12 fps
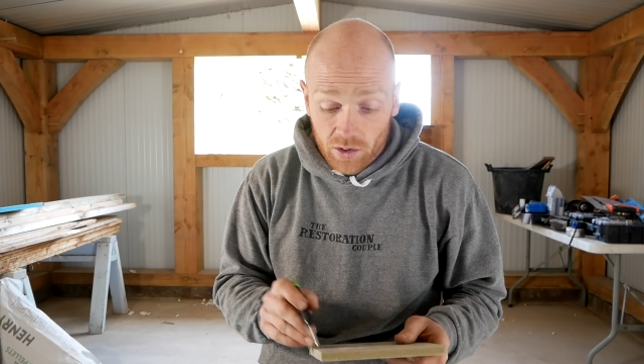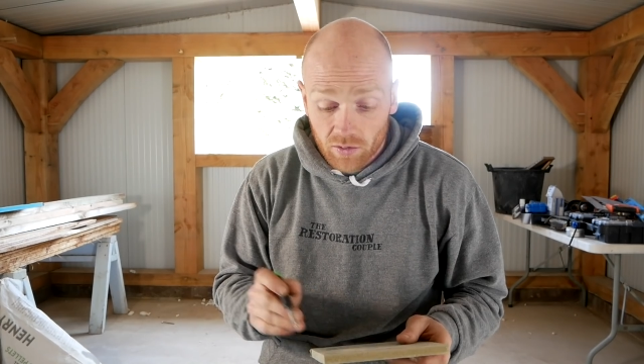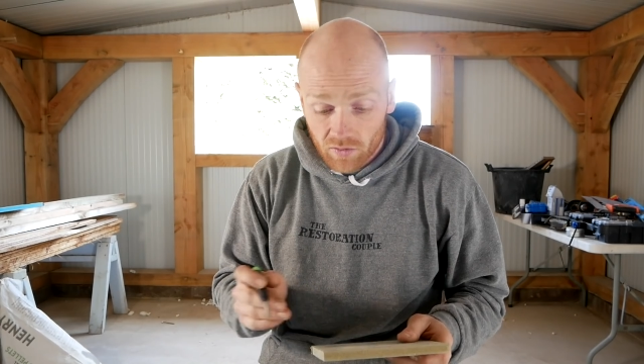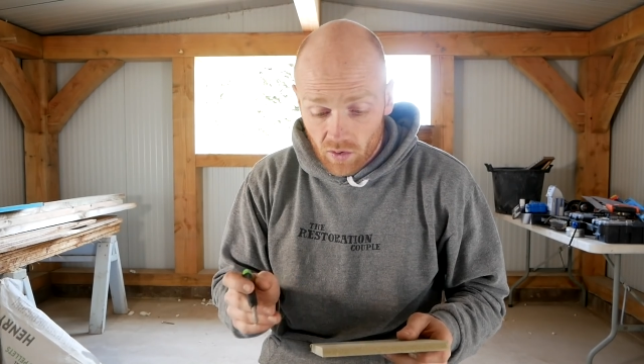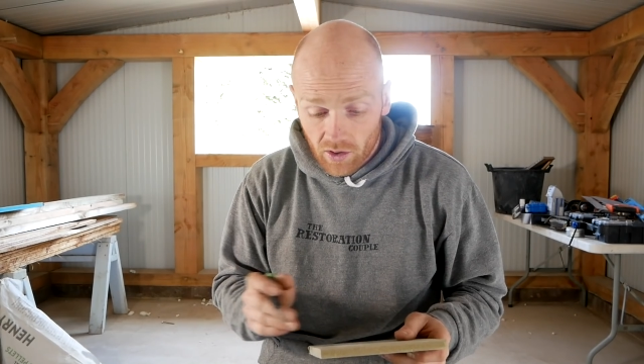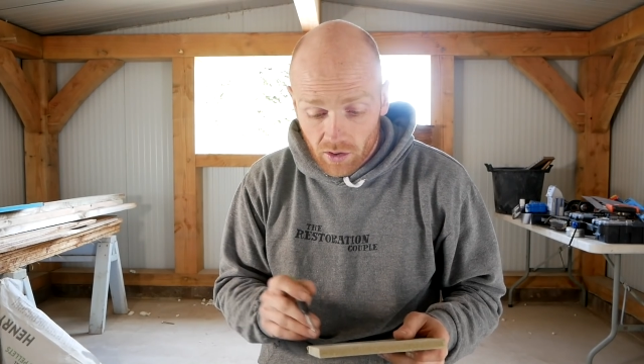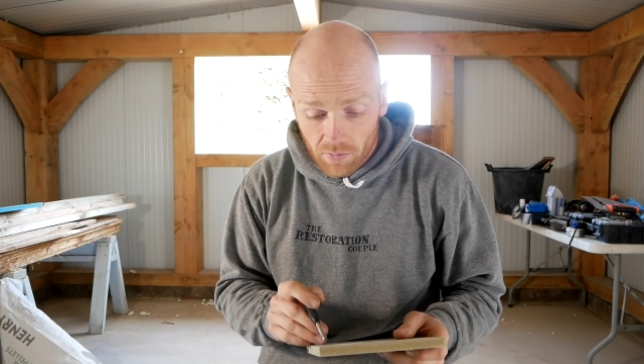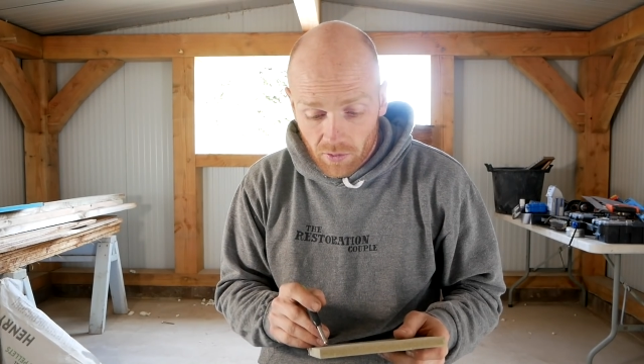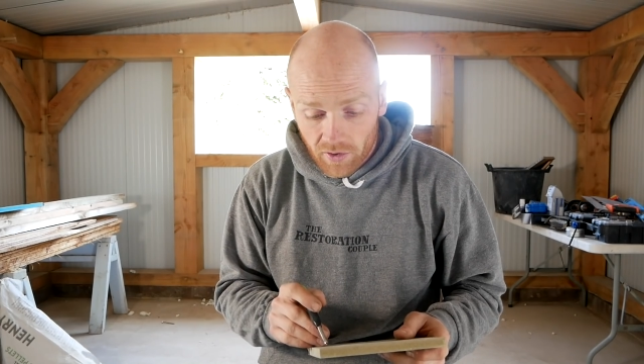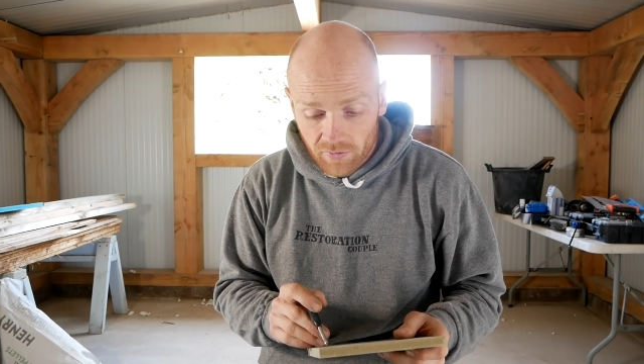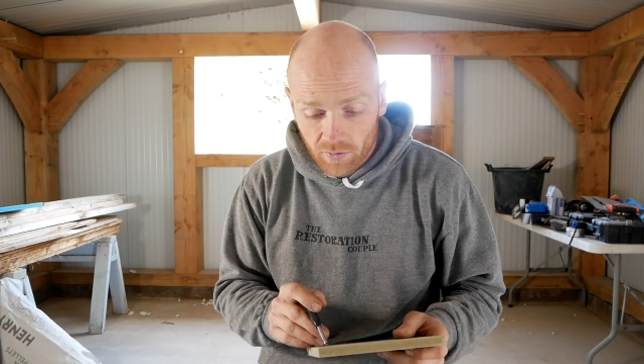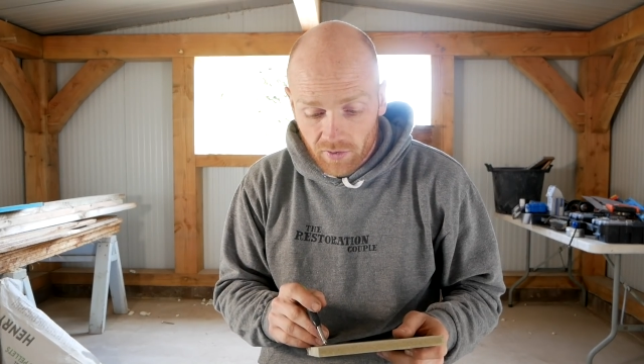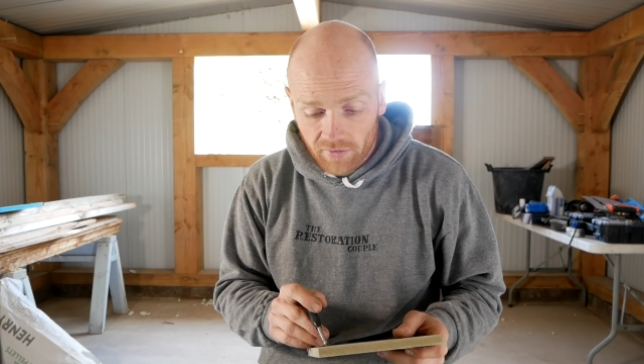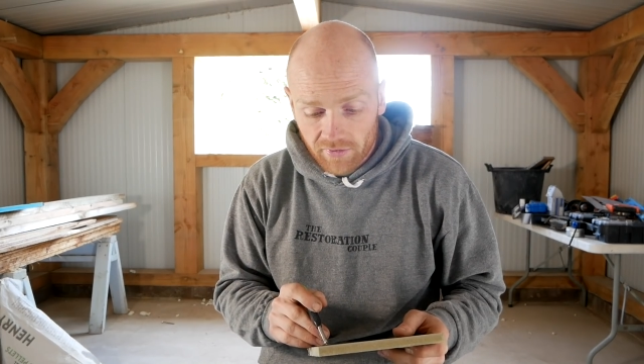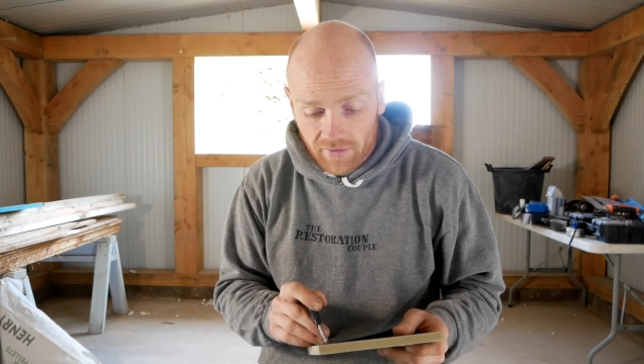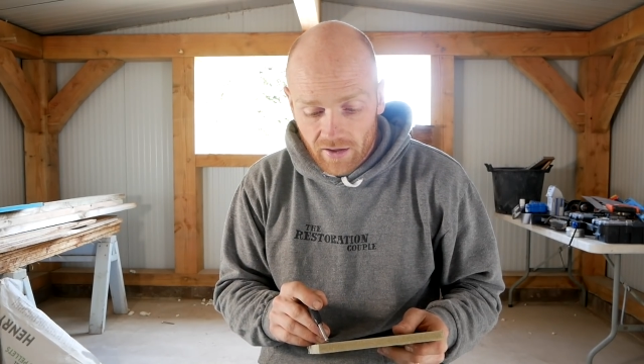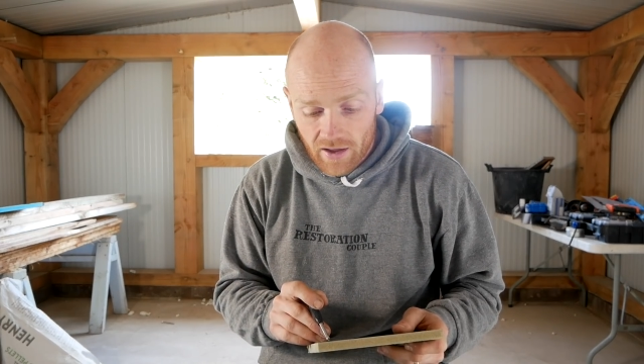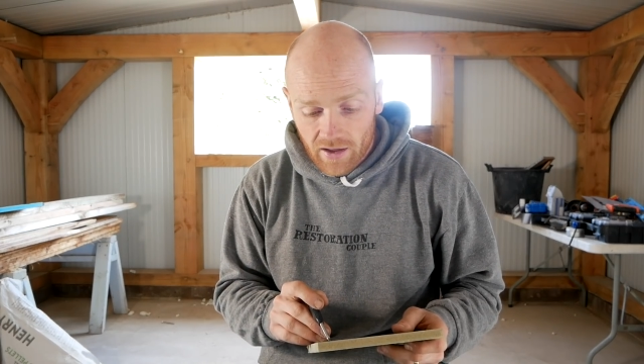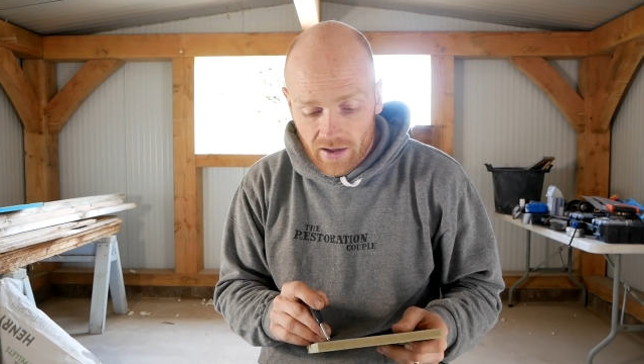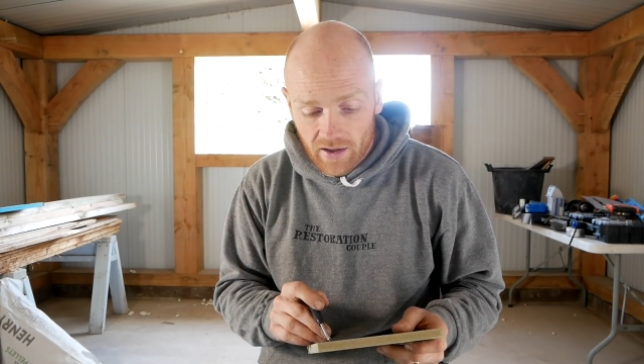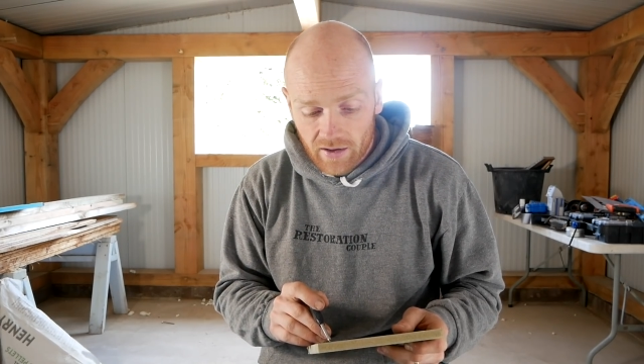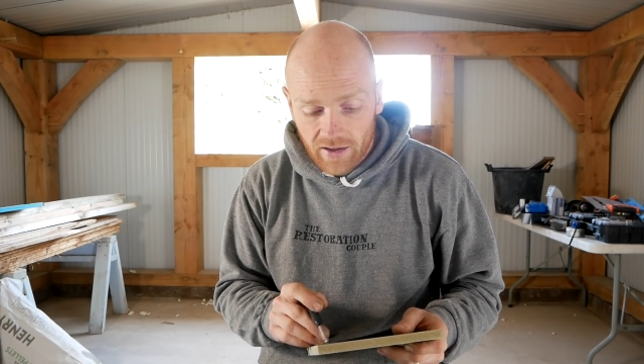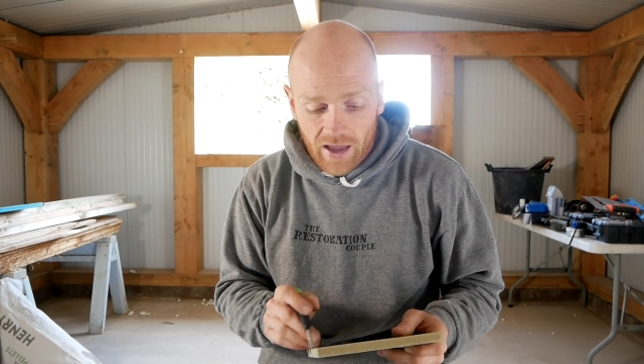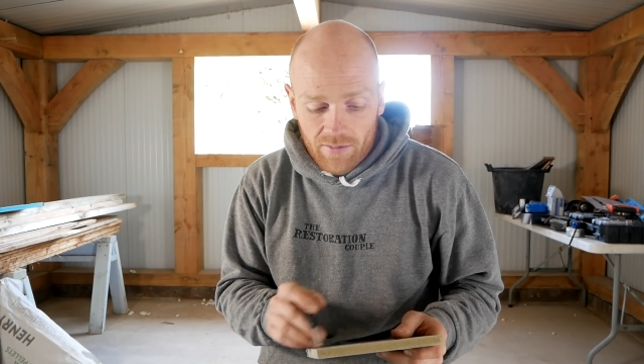which was quite a good price, was uh,